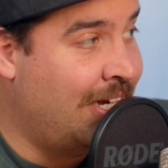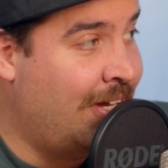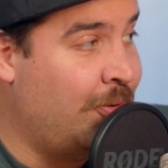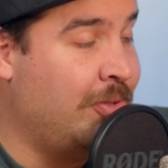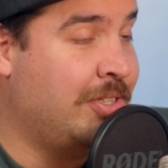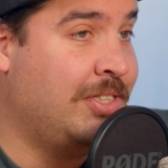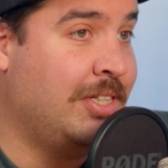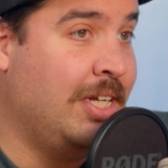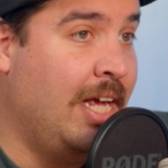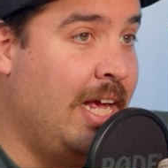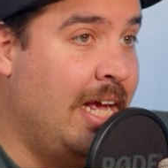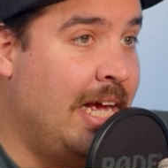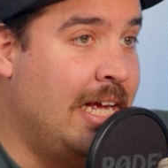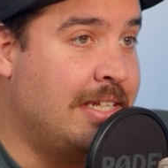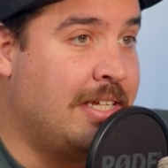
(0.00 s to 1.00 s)
roads,
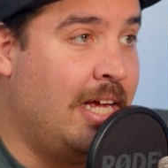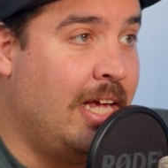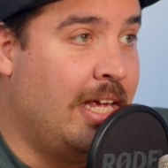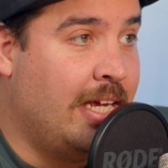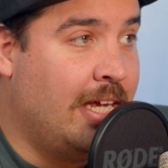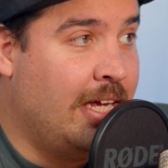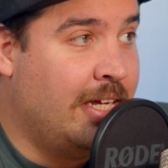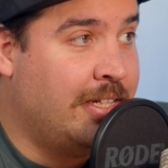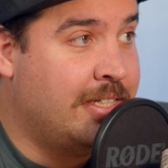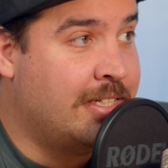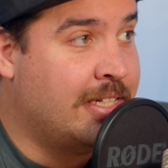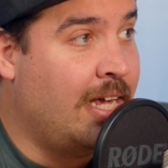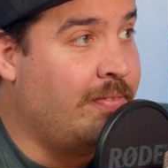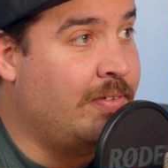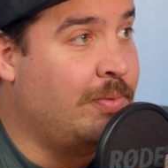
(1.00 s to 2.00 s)
as I uh,
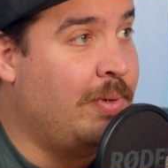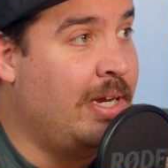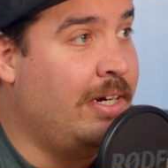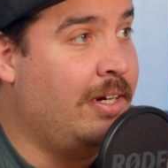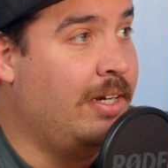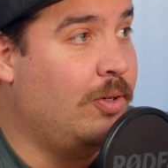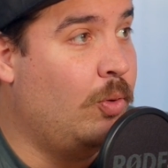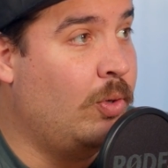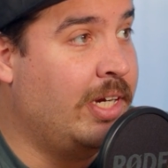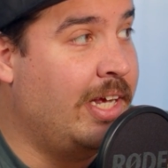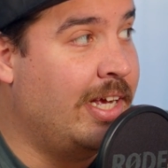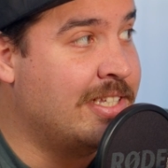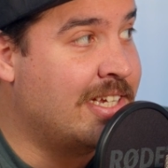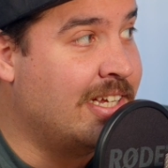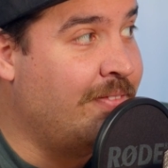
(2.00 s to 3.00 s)
discovered when
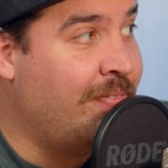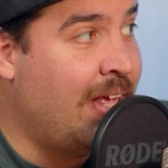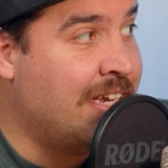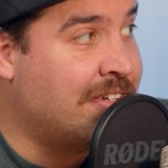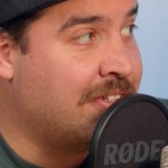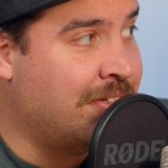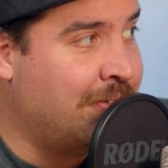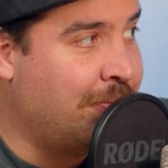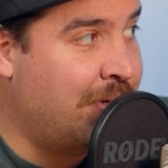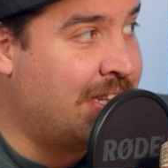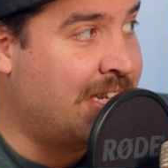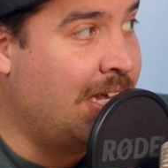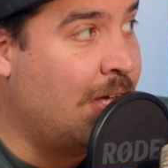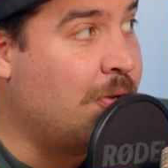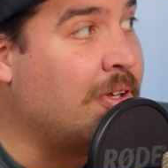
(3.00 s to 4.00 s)
organising an event
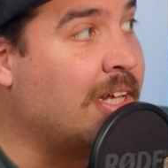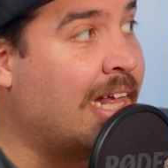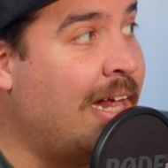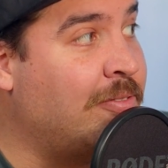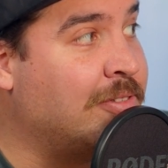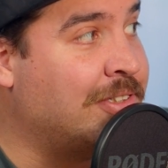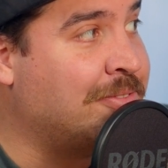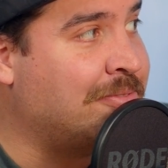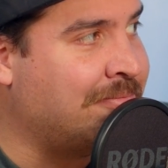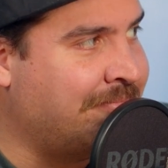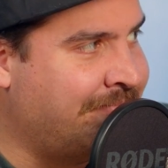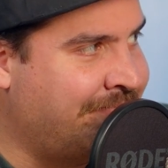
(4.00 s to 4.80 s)
with the local council.